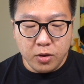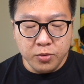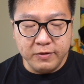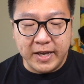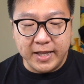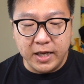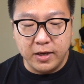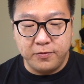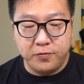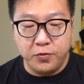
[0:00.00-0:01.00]
with getting
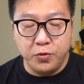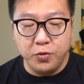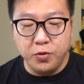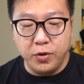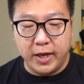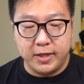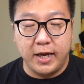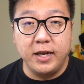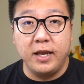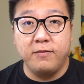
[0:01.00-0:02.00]
a full
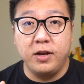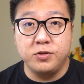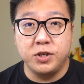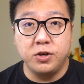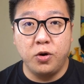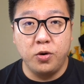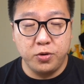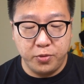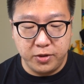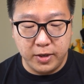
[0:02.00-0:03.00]
entire evolution all
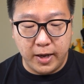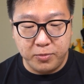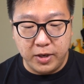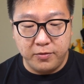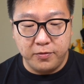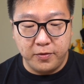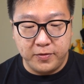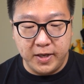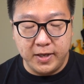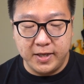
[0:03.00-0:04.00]
the way to up to level
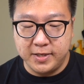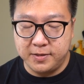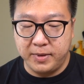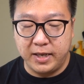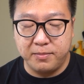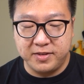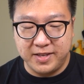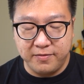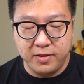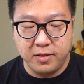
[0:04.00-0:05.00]
50. This is my number
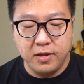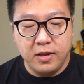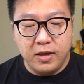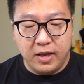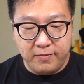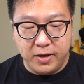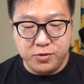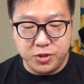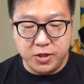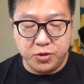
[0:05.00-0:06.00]
7th
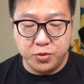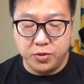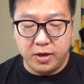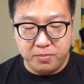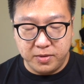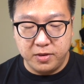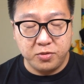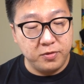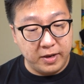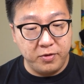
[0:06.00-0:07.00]
evolution to number
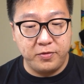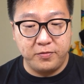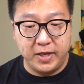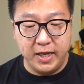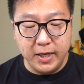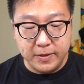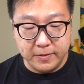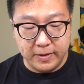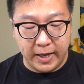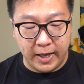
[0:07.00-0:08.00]
to level 50.
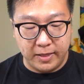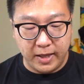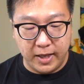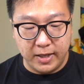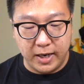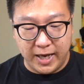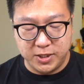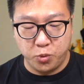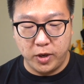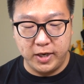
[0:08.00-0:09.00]
And then the
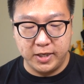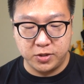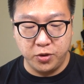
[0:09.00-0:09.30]
last one is